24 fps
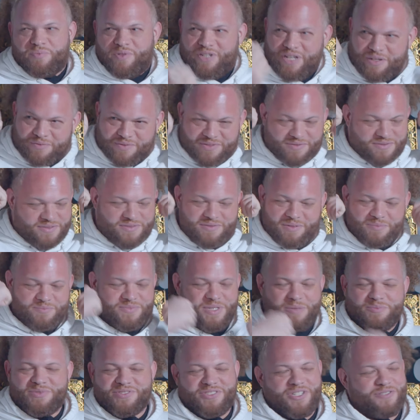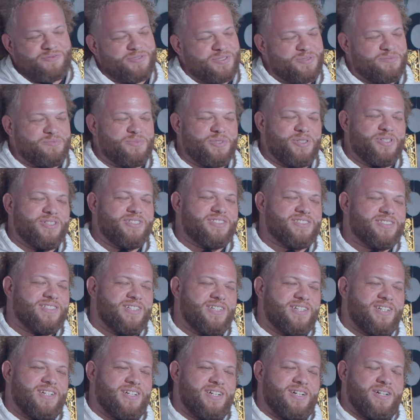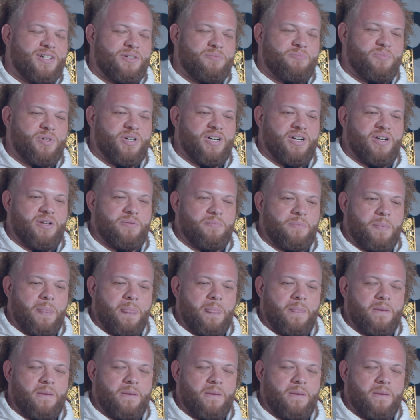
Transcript: player, i I'm, I'm stuck with them boys. Yeah. But